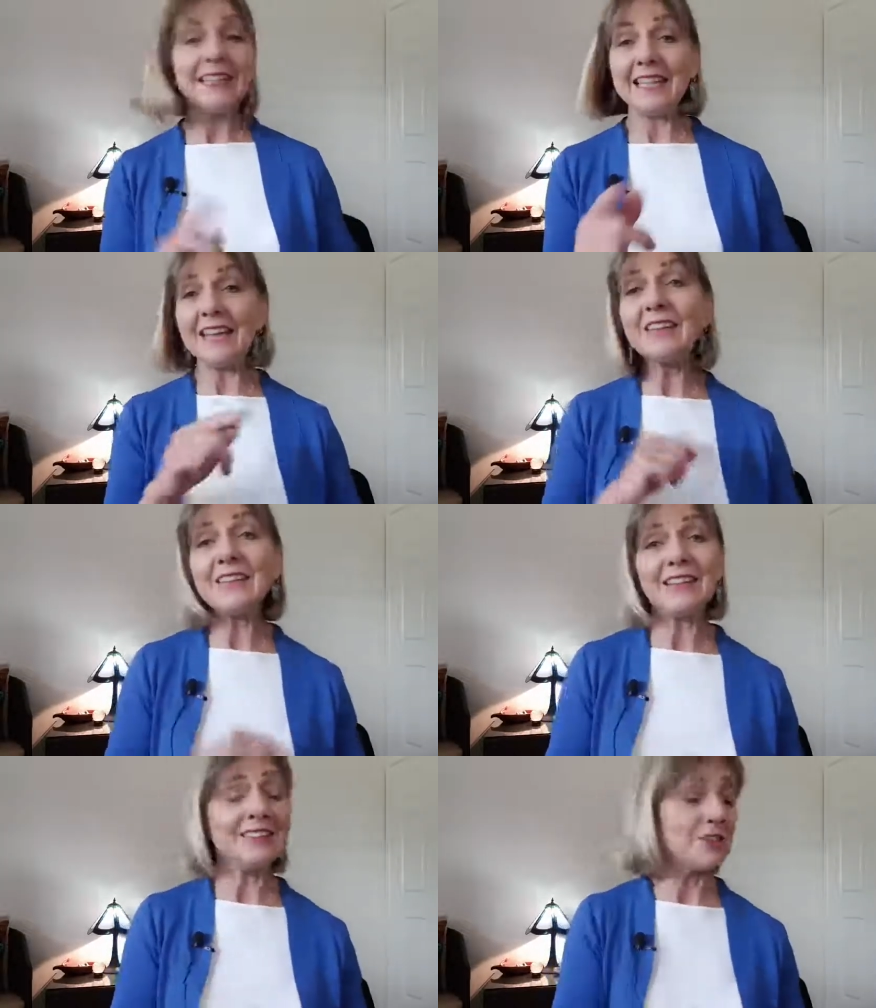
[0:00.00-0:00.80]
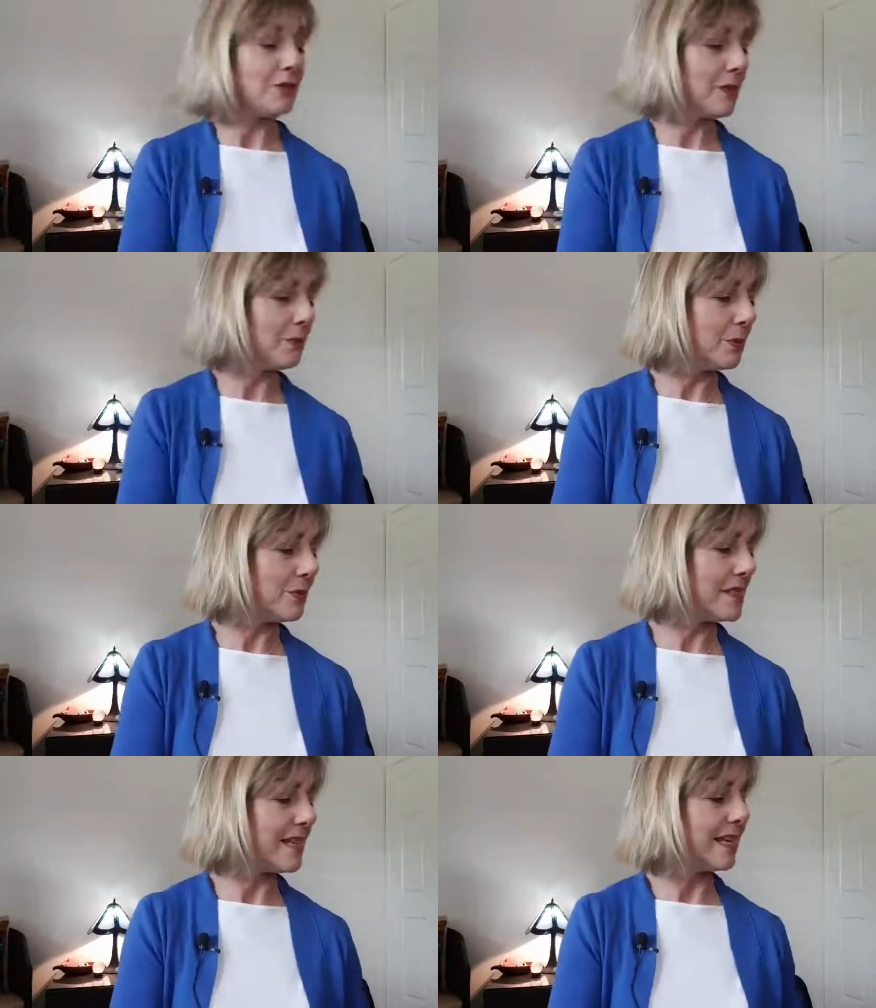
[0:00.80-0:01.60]
The other thing I do, and I
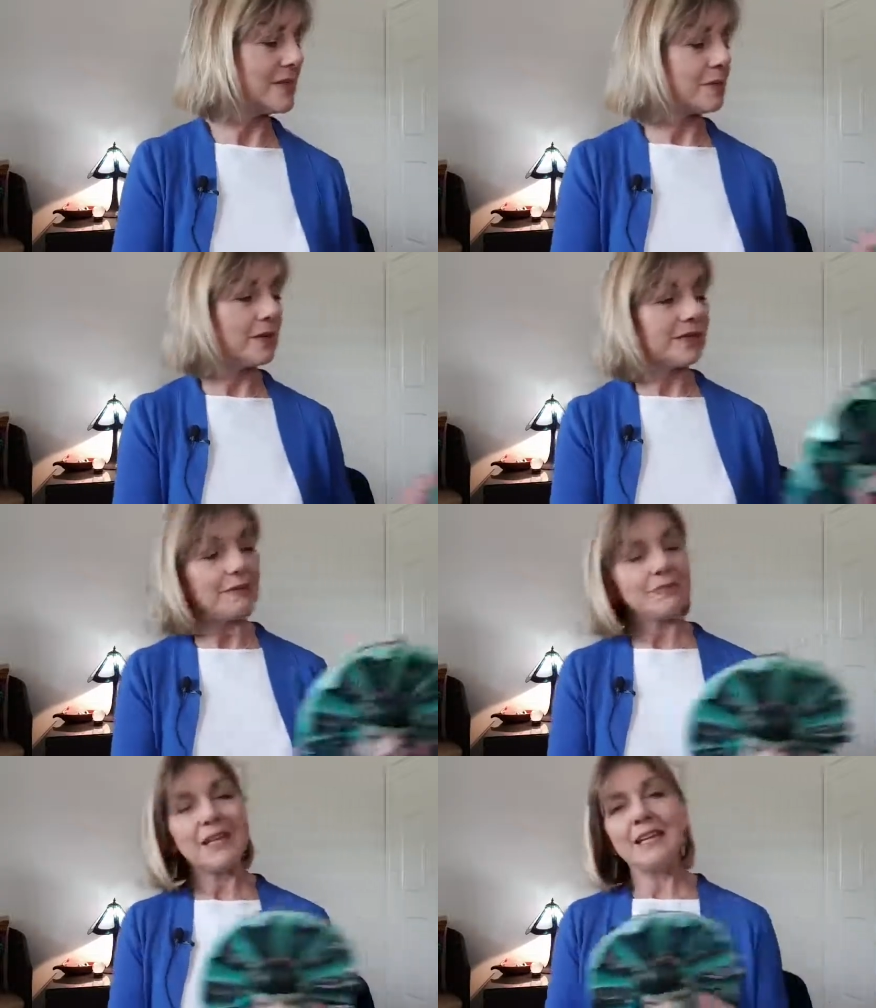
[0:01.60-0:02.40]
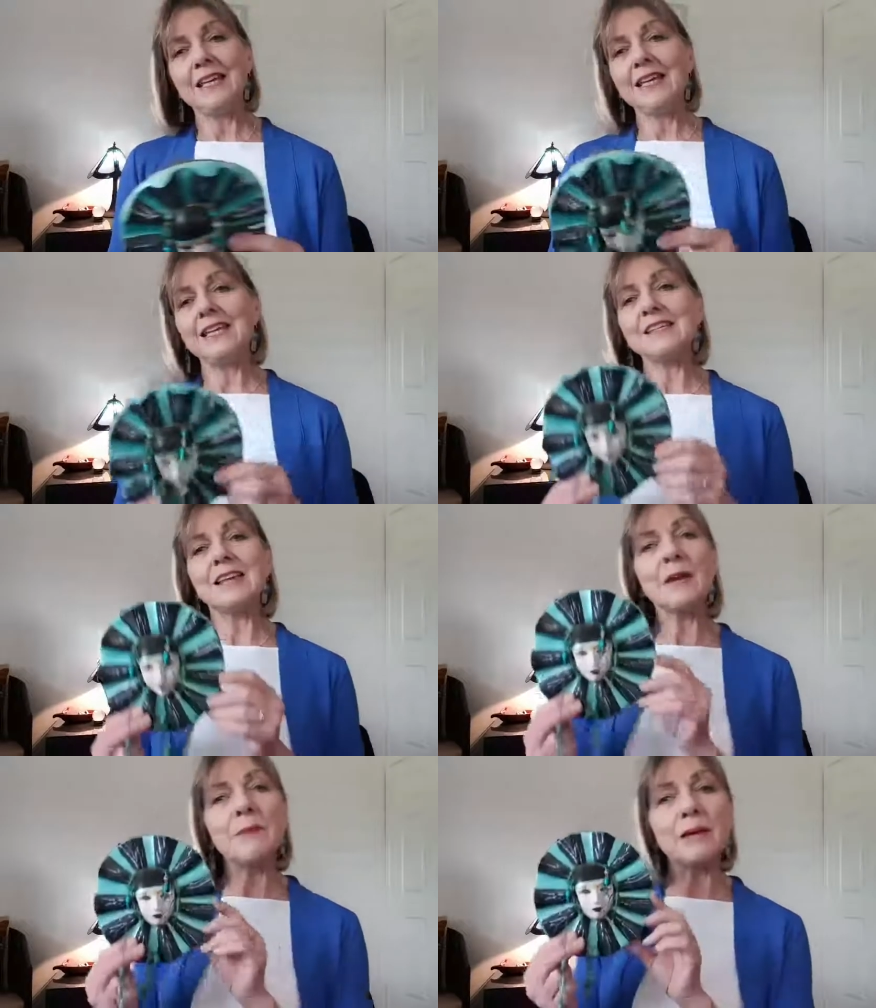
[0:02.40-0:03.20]
pulled this out as well, is
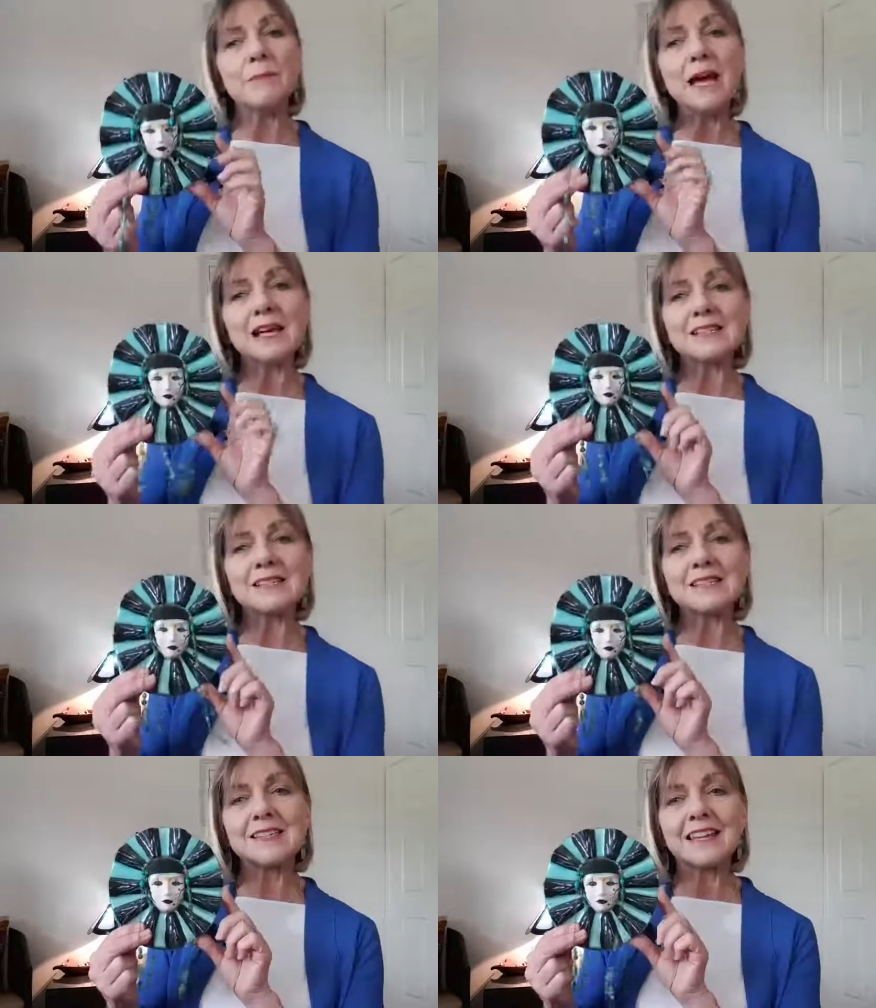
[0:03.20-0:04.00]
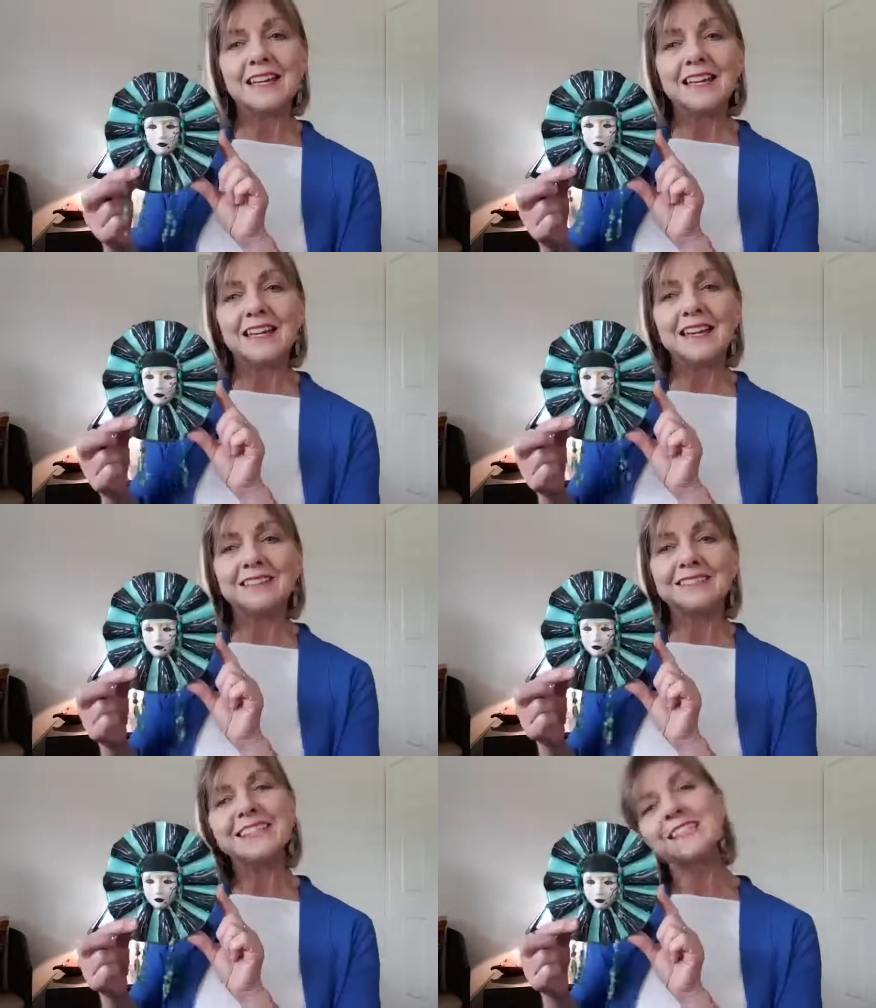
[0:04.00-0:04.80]
I make masks.
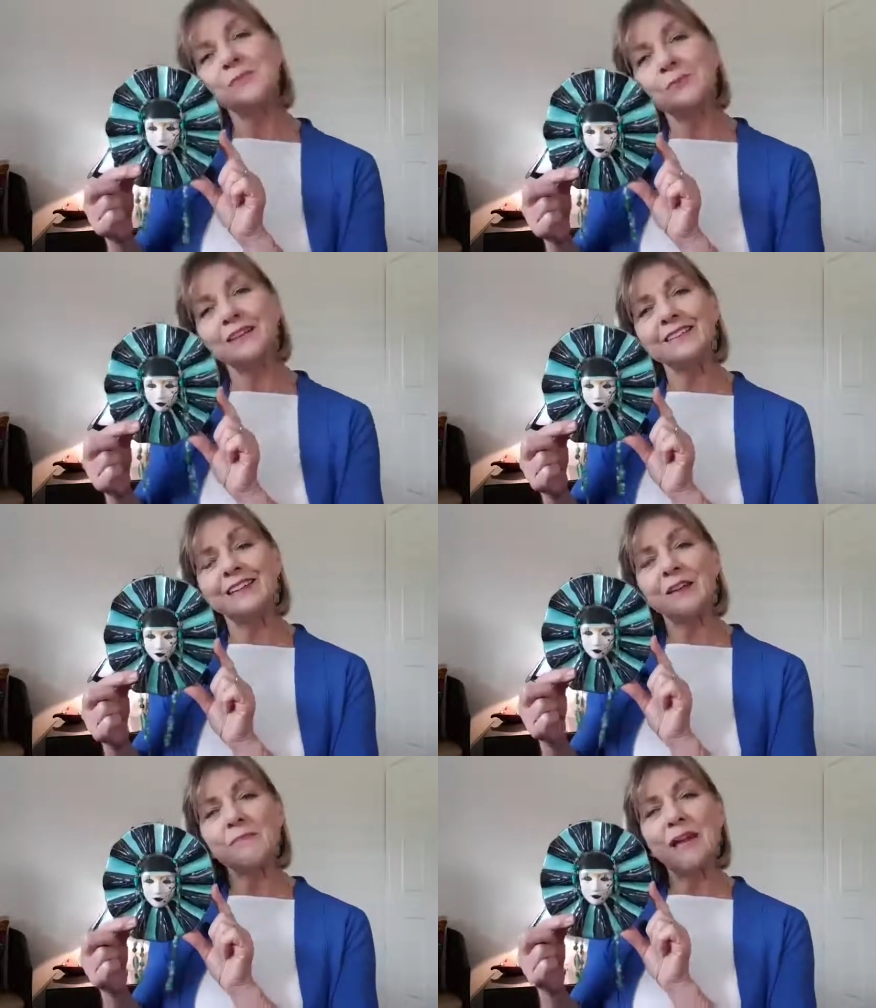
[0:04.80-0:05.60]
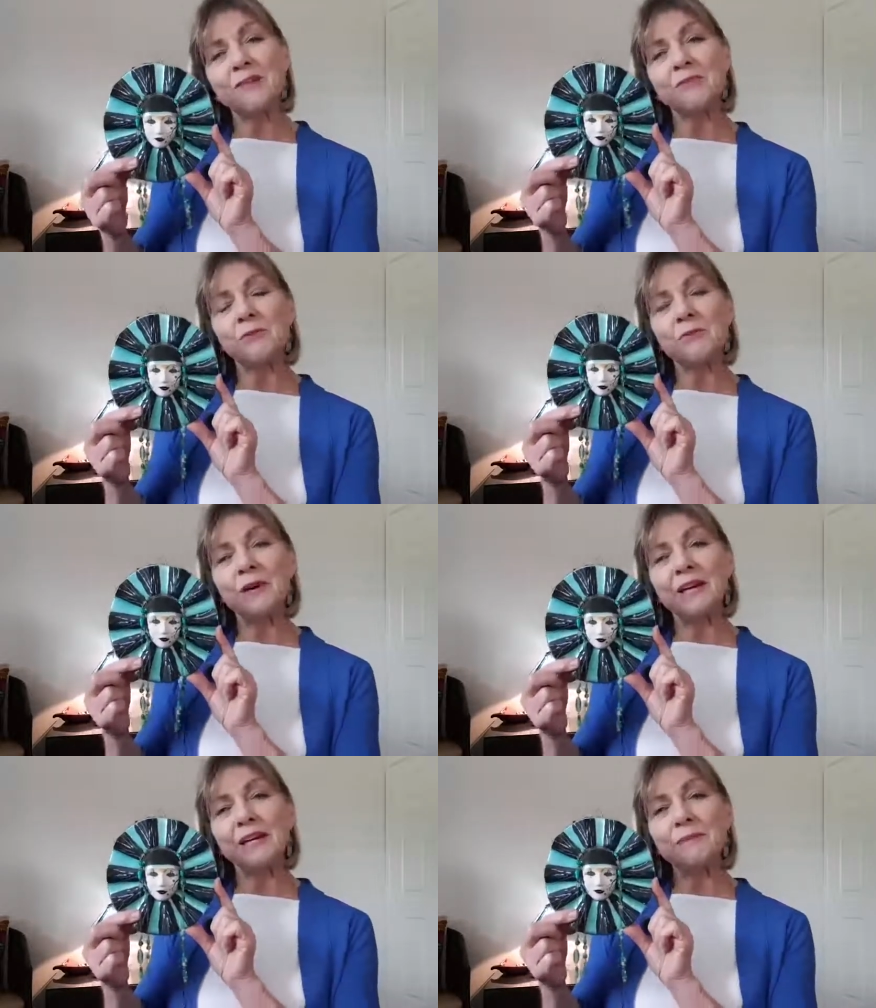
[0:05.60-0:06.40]
Now, this is one that I made for
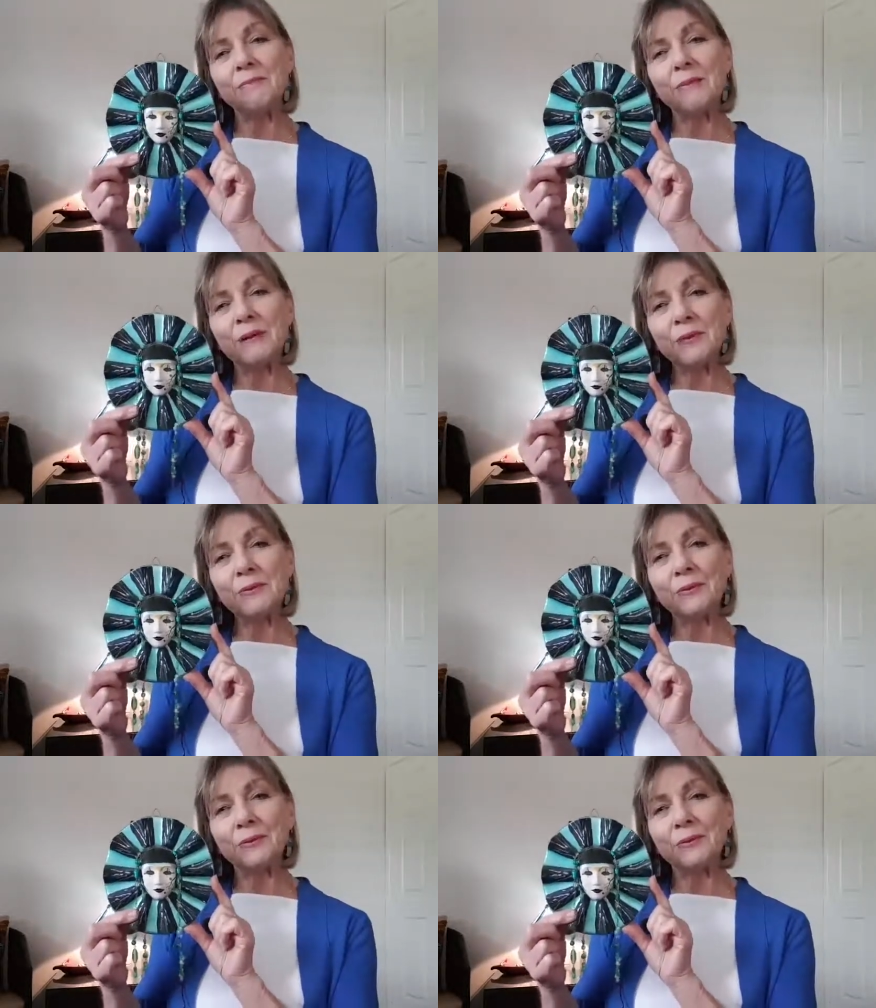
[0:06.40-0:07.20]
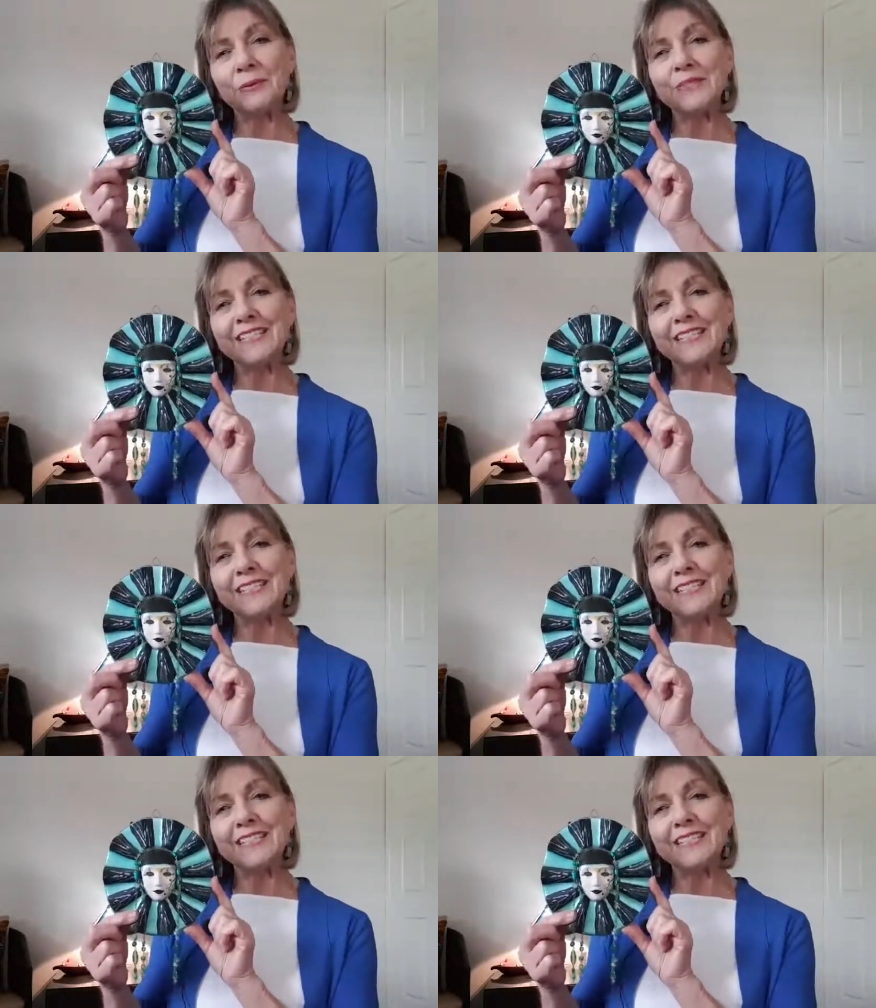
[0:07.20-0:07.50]
my mother-in-law.